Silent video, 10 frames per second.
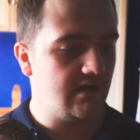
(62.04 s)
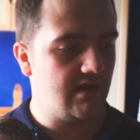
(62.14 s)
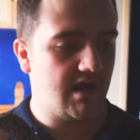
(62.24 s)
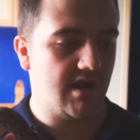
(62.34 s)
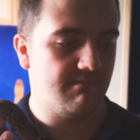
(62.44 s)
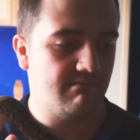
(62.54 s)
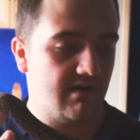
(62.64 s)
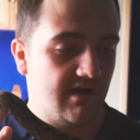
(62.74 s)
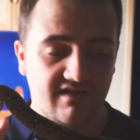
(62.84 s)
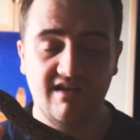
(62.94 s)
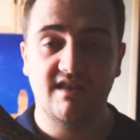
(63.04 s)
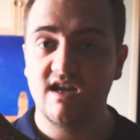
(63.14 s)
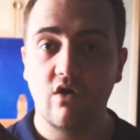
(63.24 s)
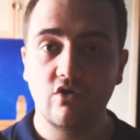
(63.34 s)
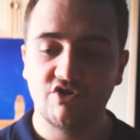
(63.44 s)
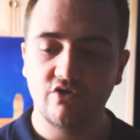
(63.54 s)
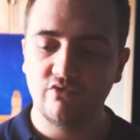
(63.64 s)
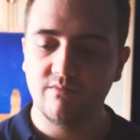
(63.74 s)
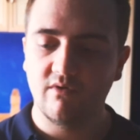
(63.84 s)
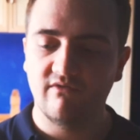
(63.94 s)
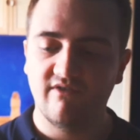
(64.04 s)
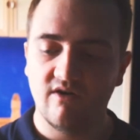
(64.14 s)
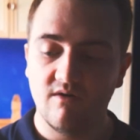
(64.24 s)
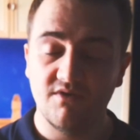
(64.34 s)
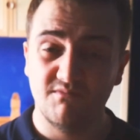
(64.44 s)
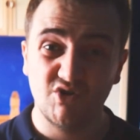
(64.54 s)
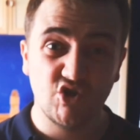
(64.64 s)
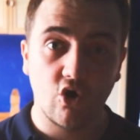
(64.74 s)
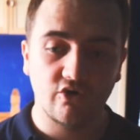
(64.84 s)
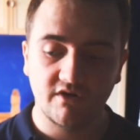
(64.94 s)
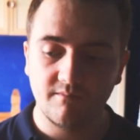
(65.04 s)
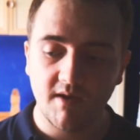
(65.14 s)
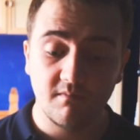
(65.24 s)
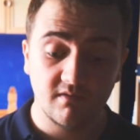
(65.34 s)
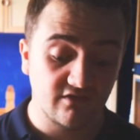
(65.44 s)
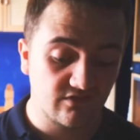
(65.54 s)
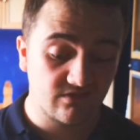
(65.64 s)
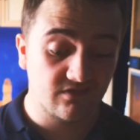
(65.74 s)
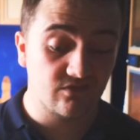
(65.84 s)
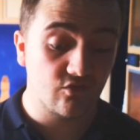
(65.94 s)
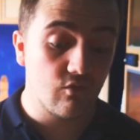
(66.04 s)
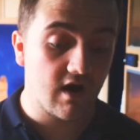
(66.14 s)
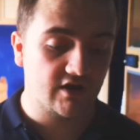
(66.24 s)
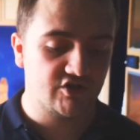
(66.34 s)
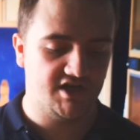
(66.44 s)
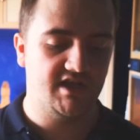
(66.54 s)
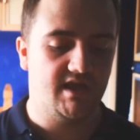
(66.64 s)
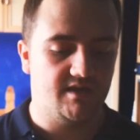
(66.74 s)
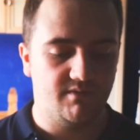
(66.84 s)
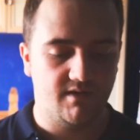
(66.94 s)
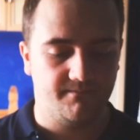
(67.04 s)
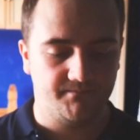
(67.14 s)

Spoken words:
and they're not suitable for the majority of people that do actually keep them.